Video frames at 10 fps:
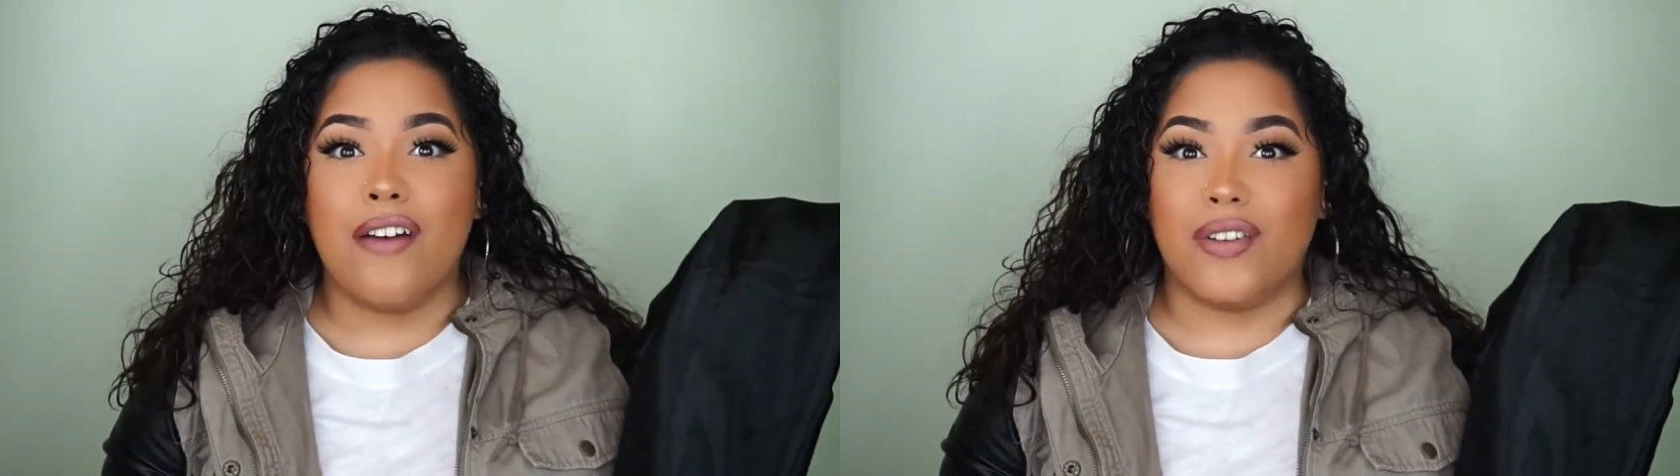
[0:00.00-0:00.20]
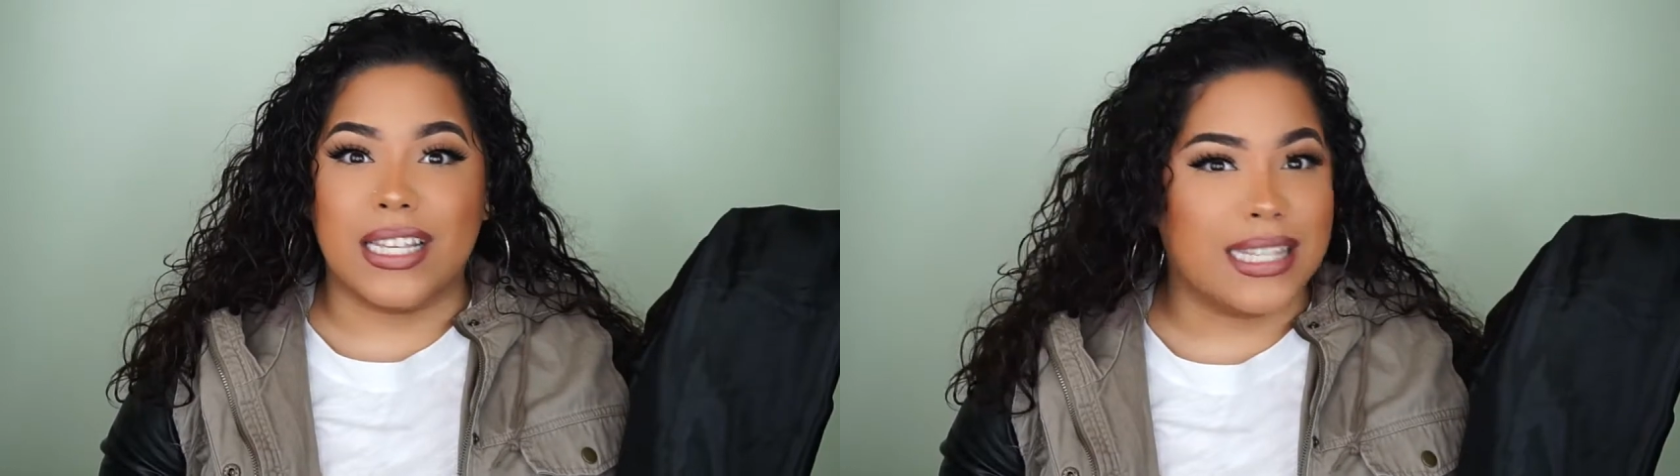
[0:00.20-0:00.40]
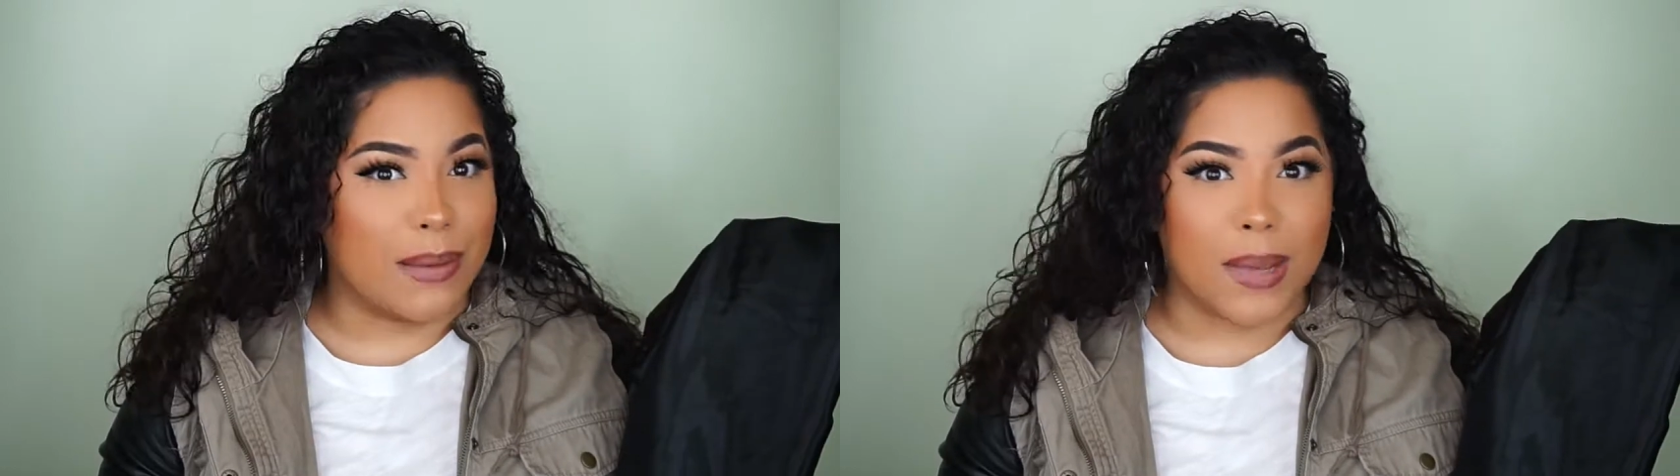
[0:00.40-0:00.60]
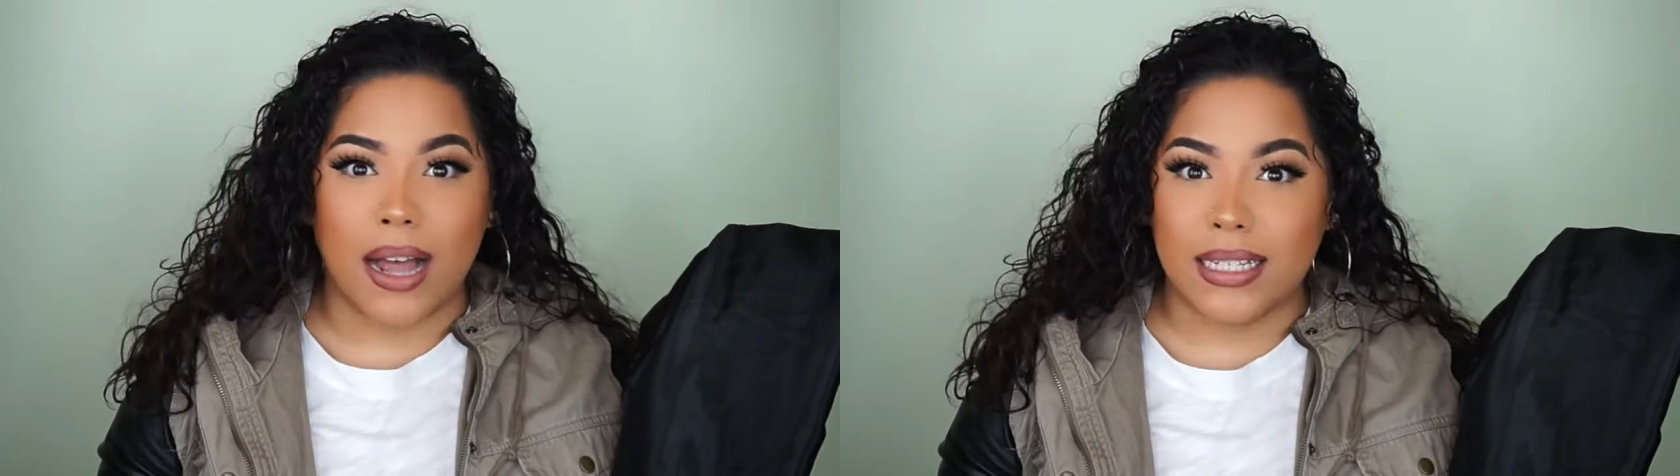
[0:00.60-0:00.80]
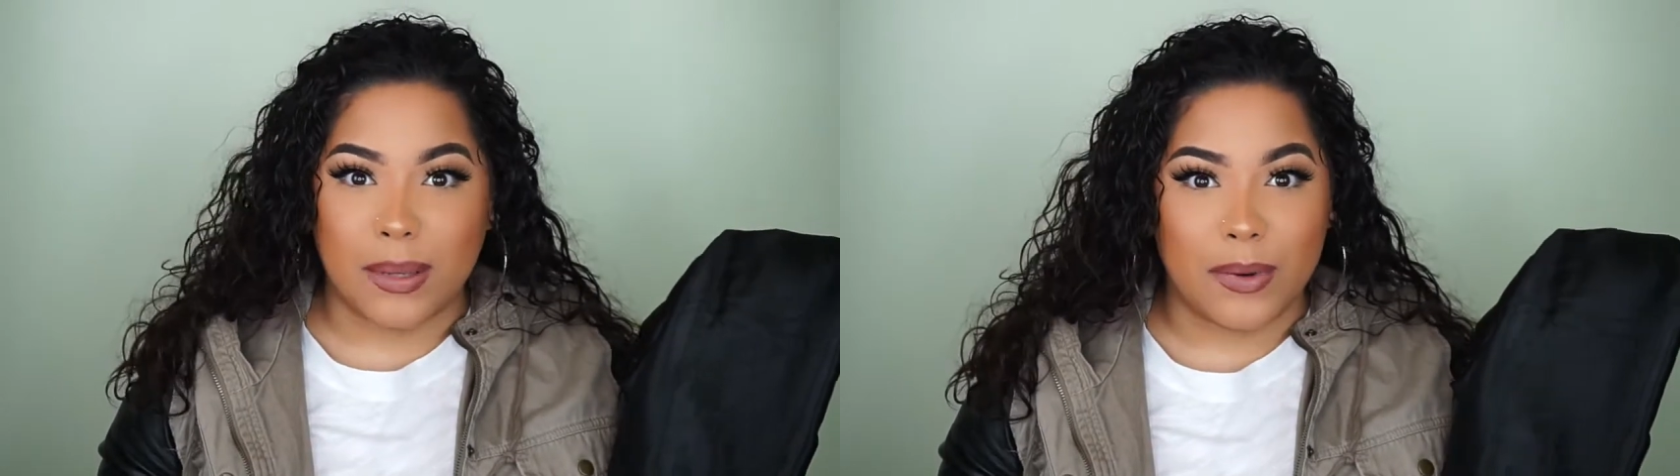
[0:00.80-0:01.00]
for the same
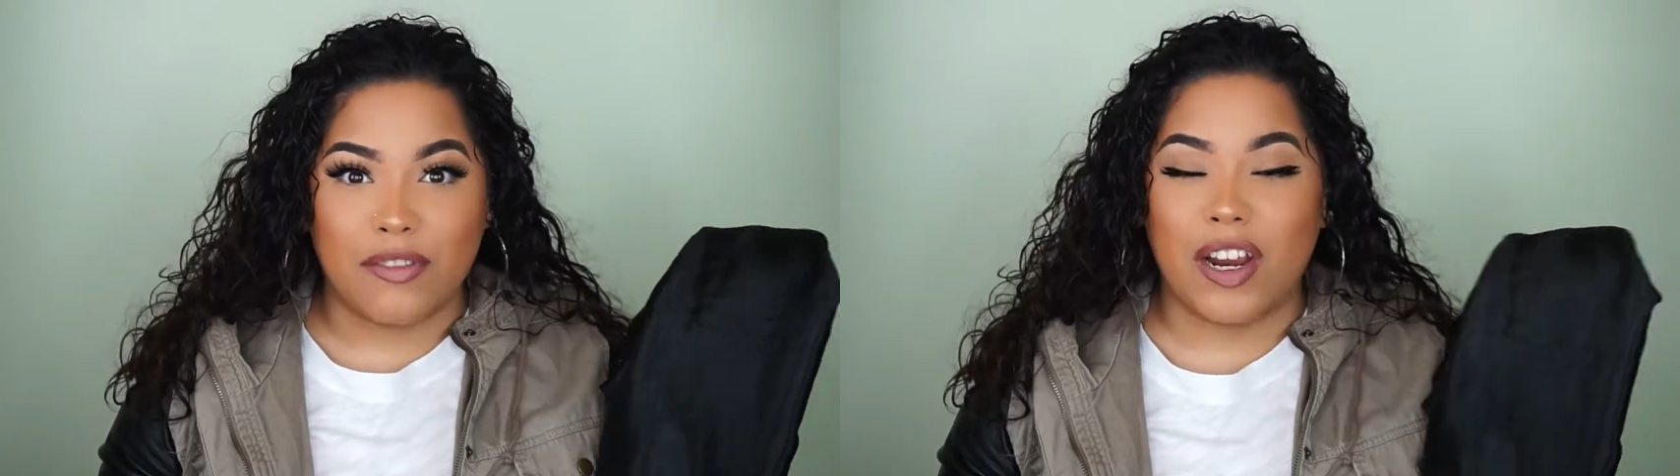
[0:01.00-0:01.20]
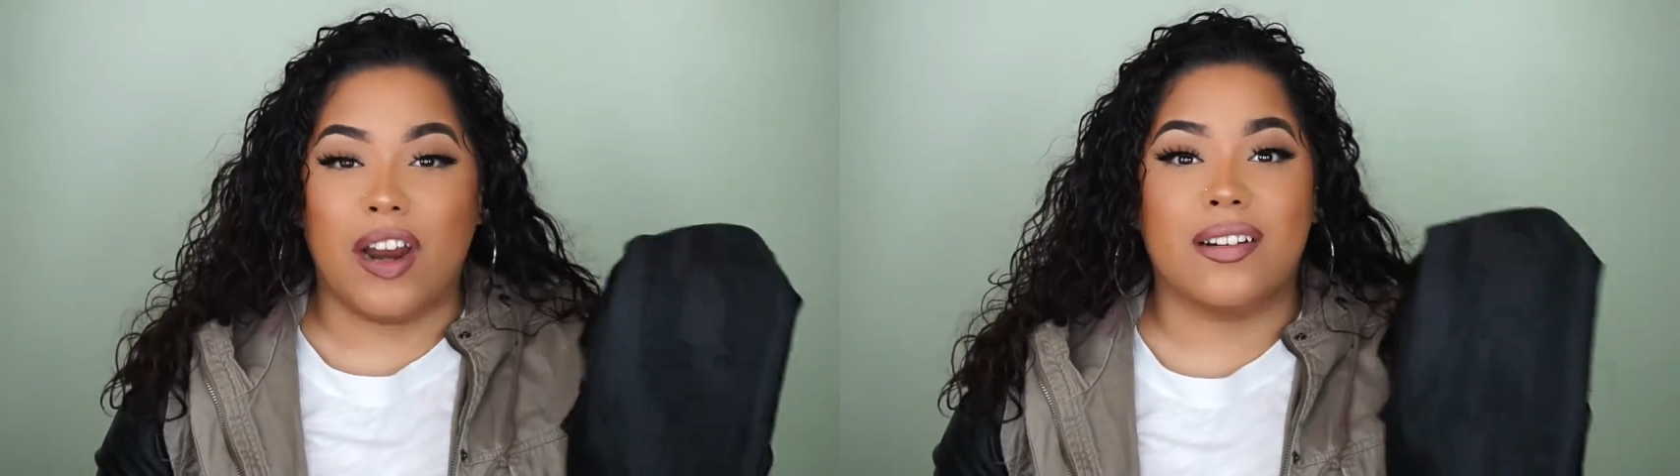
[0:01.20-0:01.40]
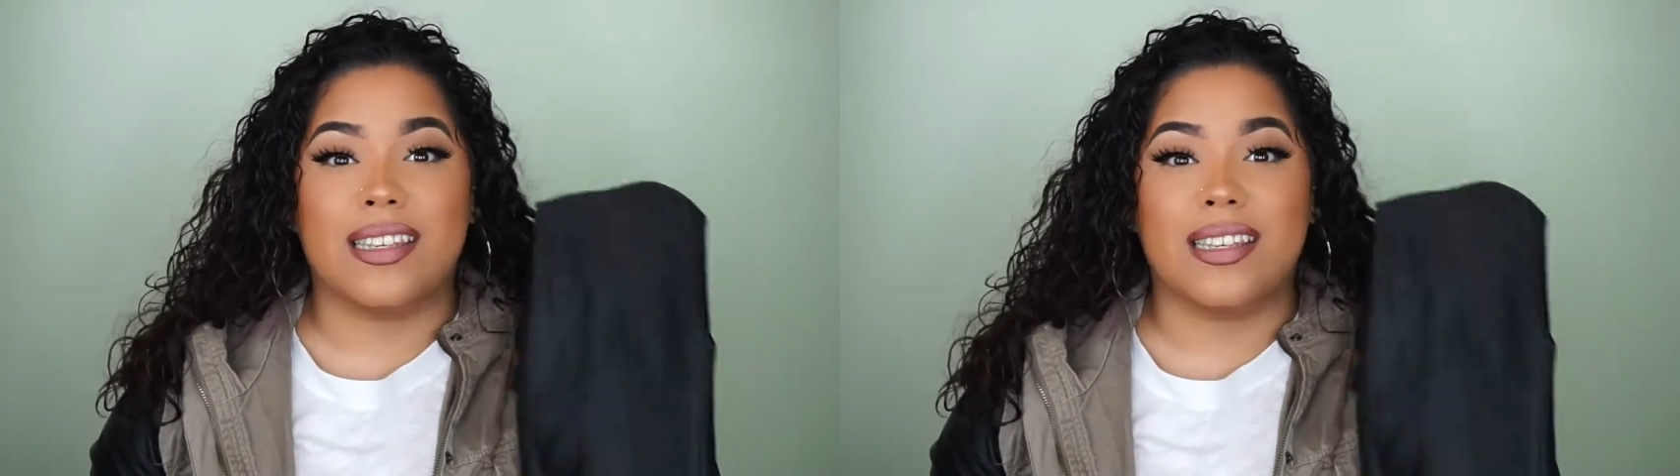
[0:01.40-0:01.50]
concept of your hair,